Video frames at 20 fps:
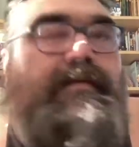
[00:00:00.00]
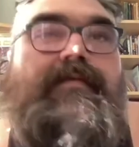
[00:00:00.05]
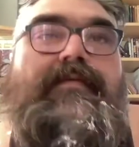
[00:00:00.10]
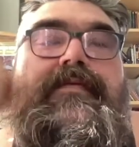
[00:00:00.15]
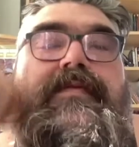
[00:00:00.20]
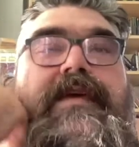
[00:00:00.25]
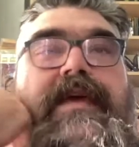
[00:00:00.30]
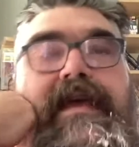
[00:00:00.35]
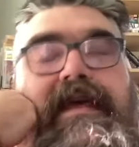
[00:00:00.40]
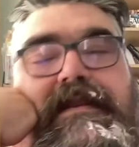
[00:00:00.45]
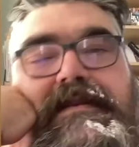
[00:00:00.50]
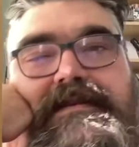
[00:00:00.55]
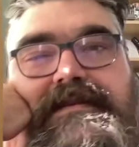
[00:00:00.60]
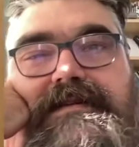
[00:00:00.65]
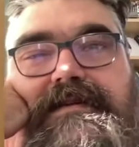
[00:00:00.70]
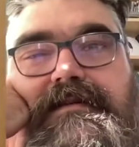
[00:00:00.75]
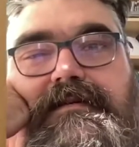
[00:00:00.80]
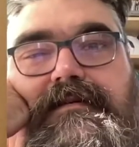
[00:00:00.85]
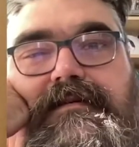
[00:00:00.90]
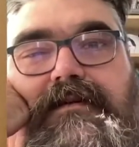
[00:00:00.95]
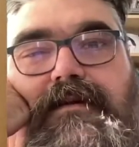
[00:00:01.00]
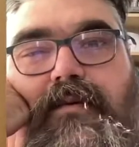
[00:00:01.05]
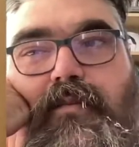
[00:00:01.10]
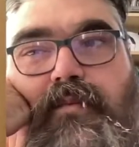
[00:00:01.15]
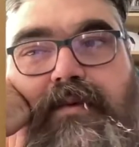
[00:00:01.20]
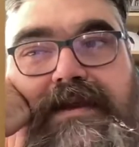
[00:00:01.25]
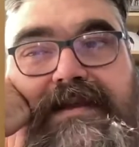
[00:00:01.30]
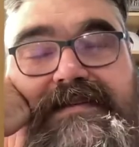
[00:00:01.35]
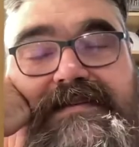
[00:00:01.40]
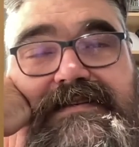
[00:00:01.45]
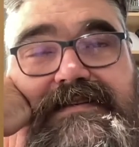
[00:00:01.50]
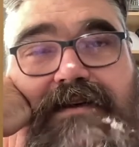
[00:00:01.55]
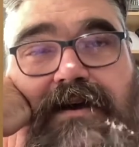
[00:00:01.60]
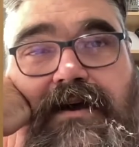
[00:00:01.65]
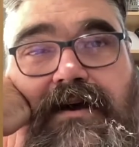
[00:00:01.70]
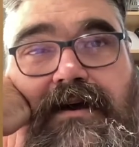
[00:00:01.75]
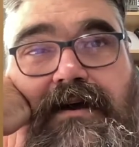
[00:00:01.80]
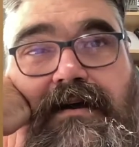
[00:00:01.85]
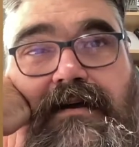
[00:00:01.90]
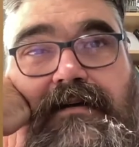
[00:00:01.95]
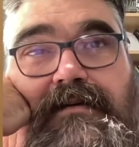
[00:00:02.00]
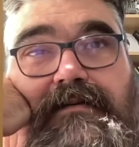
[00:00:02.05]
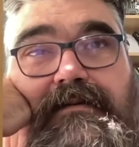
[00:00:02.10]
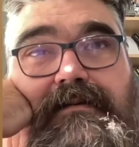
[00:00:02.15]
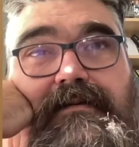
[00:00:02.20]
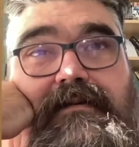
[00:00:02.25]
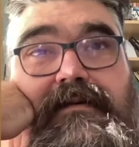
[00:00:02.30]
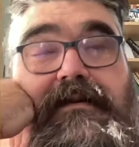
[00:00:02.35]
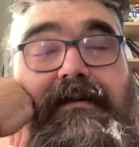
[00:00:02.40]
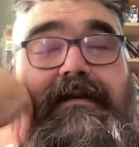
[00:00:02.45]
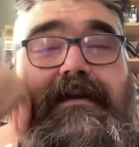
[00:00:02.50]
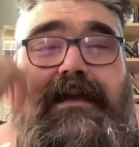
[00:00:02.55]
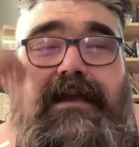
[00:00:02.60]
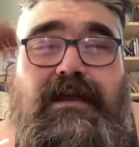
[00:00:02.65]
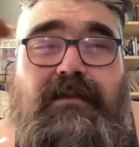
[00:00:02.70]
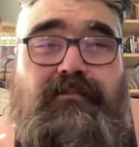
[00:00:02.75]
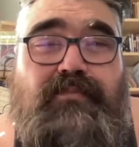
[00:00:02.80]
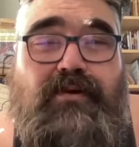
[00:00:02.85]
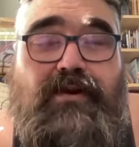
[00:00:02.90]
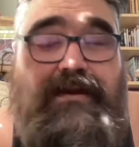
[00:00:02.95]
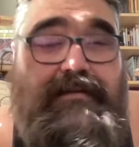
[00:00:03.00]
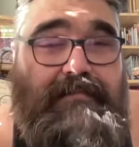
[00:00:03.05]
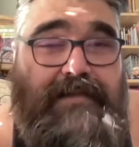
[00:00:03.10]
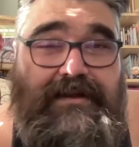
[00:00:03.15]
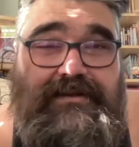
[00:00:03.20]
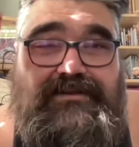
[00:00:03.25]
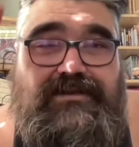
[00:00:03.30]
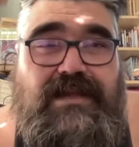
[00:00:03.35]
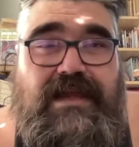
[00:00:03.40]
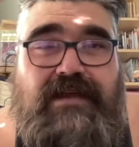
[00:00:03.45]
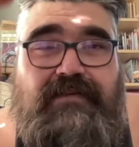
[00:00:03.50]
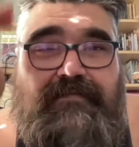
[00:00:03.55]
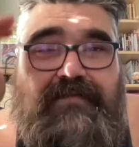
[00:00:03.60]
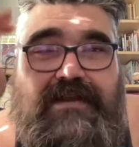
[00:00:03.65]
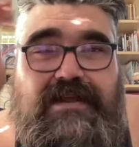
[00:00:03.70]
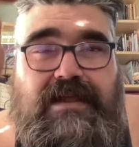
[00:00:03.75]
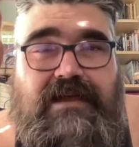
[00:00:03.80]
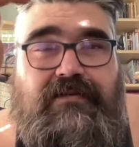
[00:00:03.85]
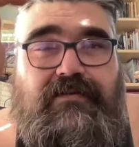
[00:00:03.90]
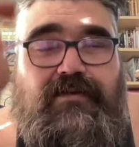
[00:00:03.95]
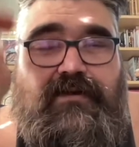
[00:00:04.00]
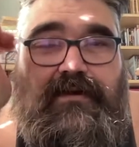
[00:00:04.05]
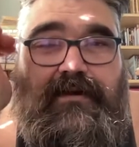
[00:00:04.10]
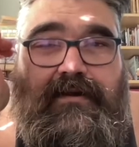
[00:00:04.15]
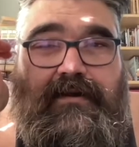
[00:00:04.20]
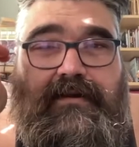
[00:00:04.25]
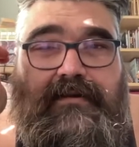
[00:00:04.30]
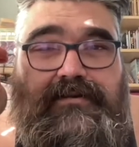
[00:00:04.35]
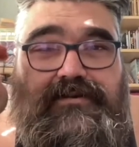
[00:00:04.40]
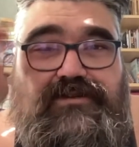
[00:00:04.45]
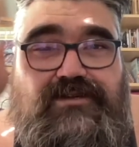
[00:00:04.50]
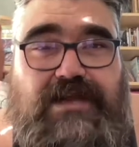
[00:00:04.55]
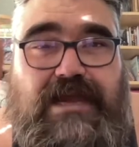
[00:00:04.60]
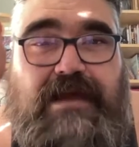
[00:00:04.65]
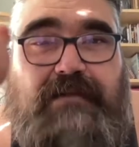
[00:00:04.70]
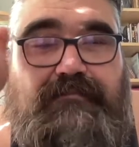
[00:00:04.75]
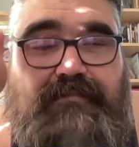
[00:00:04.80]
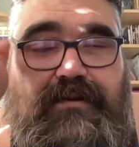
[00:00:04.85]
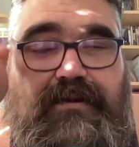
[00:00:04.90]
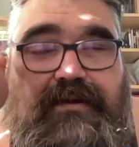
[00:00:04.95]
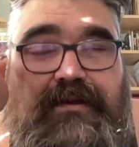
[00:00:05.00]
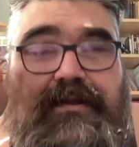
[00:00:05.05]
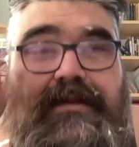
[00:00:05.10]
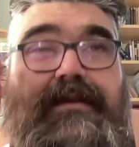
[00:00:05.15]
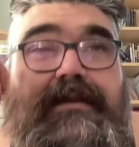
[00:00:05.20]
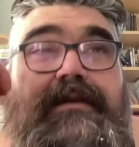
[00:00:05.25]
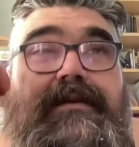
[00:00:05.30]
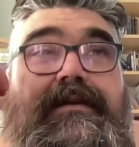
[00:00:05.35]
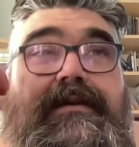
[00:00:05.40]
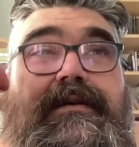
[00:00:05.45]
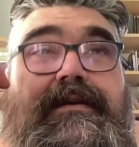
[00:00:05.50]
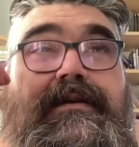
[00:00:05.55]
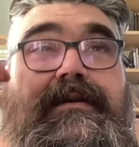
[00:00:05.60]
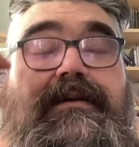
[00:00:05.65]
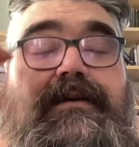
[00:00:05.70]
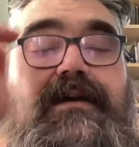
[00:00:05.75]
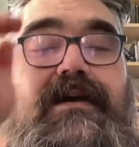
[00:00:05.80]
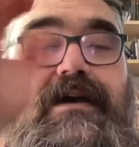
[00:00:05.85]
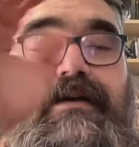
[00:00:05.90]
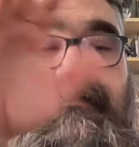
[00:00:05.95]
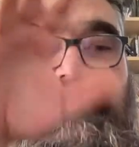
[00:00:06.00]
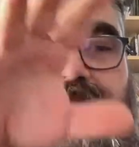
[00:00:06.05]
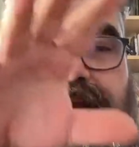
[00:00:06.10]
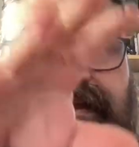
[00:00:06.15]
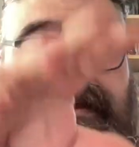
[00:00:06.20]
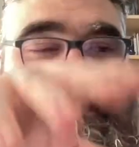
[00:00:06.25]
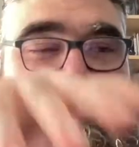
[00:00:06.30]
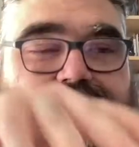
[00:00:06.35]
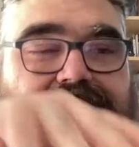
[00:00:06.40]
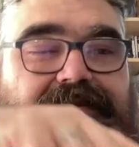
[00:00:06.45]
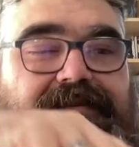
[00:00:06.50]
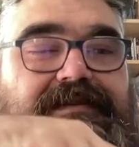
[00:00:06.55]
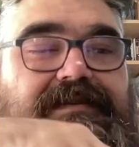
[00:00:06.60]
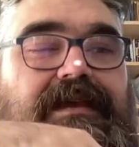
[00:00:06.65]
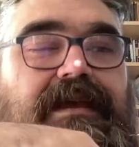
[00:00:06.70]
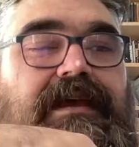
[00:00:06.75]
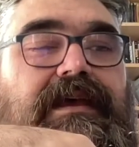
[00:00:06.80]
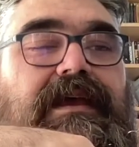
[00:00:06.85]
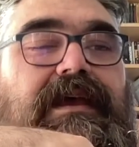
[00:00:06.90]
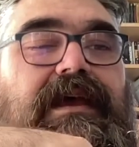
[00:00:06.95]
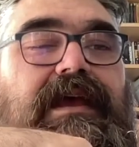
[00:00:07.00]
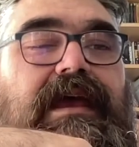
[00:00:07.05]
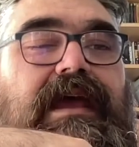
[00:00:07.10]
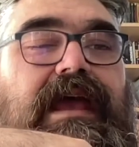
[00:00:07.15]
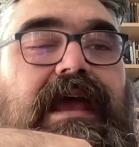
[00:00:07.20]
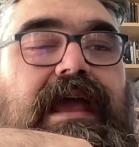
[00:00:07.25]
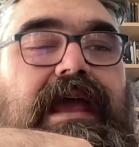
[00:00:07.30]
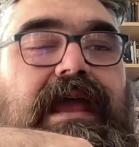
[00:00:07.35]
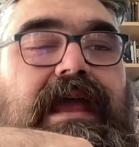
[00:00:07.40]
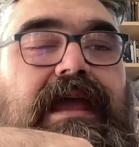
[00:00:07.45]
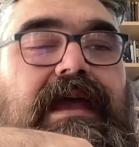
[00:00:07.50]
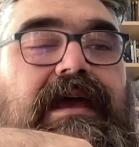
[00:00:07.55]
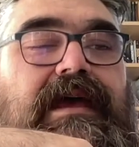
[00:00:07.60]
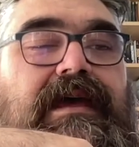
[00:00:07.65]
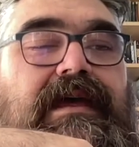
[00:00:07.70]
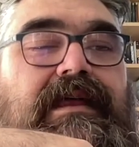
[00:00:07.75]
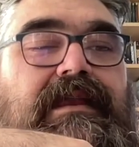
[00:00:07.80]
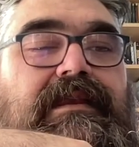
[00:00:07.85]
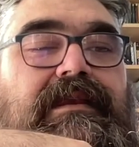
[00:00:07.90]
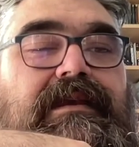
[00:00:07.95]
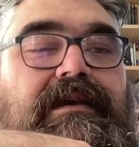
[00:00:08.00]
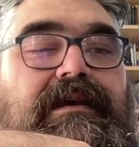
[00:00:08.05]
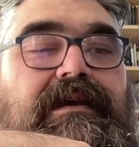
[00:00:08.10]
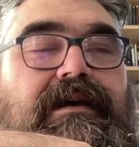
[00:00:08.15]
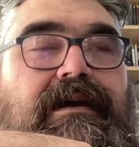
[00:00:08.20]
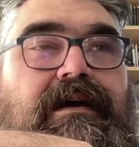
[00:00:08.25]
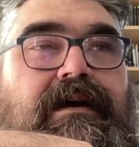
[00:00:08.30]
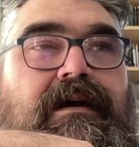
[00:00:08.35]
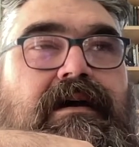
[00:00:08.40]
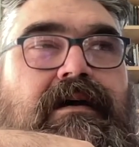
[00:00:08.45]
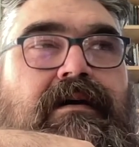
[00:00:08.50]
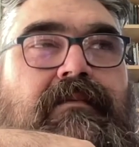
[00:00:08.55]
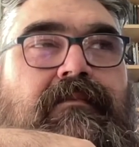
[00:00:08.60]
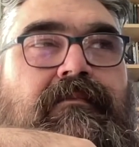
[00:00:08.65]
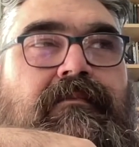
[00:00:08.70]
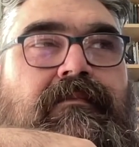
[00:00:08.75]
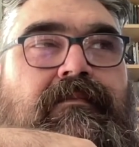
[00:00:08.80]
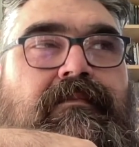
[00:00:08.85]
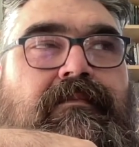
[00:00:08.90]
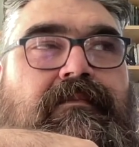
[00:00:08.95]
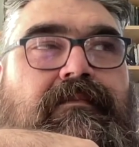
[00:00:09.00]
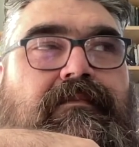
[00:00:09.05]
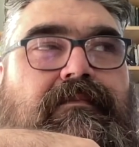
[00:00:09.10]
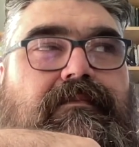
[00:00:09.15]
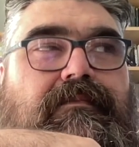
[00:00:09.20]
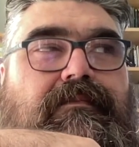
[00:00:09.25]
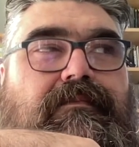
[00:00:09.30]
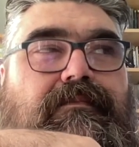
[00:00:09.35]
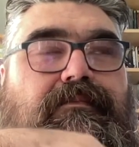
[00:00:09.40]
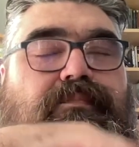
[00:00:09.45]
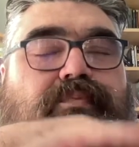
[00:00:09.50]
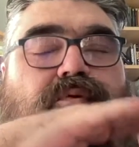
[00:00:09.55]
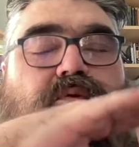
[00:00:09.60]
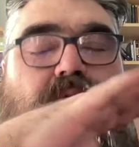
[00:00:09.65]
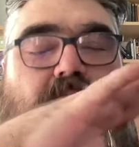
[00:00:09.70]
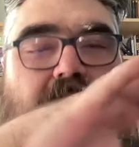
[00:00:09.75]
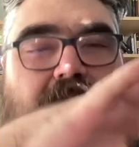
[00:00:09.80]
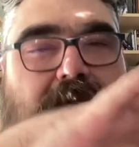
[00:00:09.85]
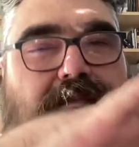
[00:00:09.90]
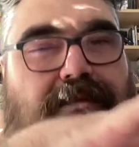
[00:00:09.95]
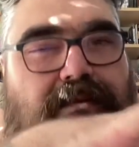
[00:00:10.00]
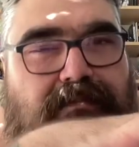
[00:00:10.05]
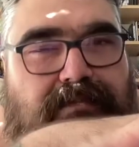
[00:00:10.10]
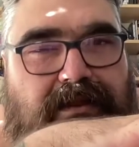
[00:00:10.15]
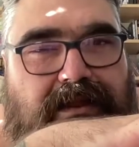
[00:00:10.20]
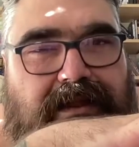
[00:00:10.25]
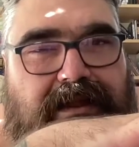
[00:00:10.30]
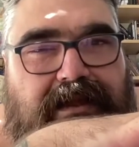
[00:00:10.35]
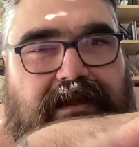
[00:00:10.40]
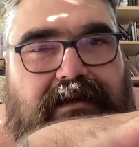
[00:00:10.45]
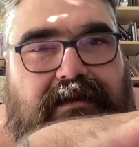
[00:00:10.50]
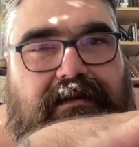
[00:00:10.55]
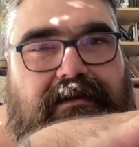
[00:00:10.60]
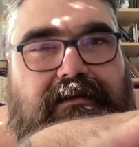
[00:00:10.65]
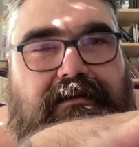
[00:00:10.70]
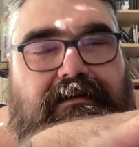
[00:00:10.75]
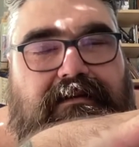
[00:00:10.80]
that we saw in pretty much every other chapbook of his, and probably